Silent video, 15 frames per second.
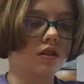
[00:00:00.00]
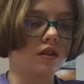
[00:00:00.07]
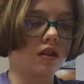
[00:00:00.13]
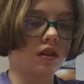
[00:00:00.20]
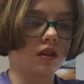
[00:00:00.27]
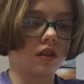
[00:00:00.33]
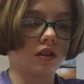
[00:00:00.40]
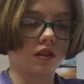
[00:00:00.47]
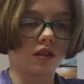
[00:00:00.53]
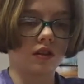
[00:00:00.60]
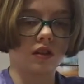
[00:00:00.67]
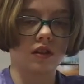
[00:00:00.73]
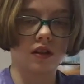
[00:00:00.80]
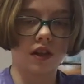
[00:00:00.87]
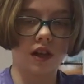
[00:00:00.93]

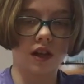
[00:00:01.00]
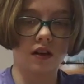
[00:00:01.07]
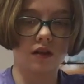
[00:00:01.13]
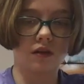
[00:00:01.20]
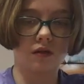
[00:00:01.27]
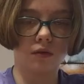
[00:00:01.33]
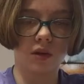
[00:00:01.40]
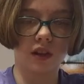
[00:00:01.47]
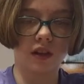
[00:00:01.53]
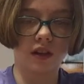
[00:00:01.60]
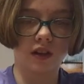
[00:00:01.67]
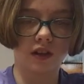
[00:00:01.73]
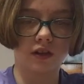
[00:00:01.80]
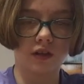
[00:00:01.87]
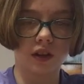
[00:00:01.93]
And now we are
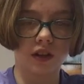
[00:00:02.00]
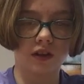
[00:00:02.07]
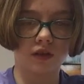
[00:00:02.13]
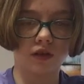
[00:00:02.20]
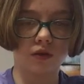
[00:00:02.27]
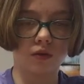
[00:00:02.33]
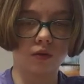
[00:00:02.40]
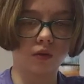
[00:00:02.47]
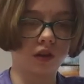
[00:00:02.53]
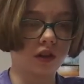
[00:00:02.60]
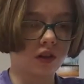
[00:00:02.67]
going to